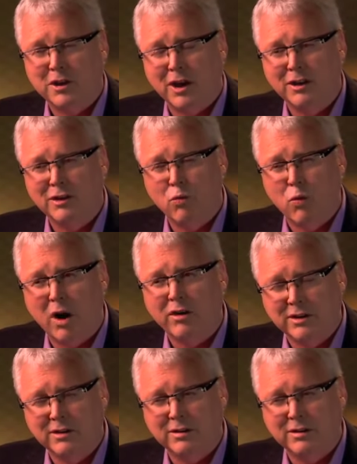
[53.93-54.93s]
Are you
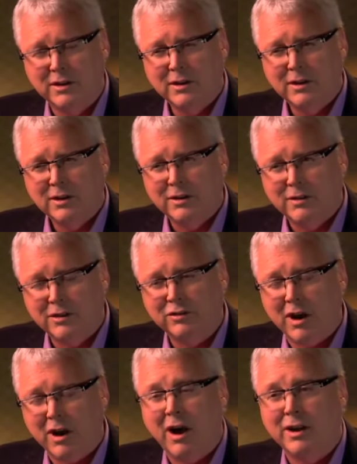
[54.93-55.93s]
worried this
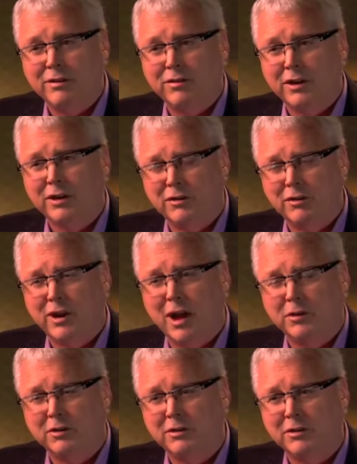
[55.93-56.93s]
kind of thing could
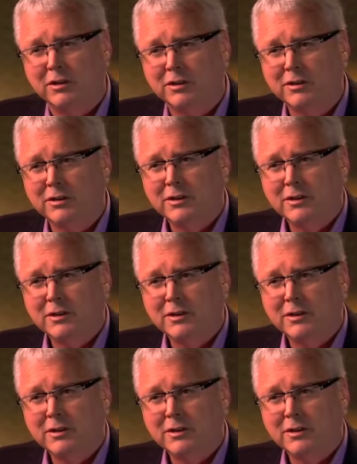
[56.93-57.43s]
happen to you?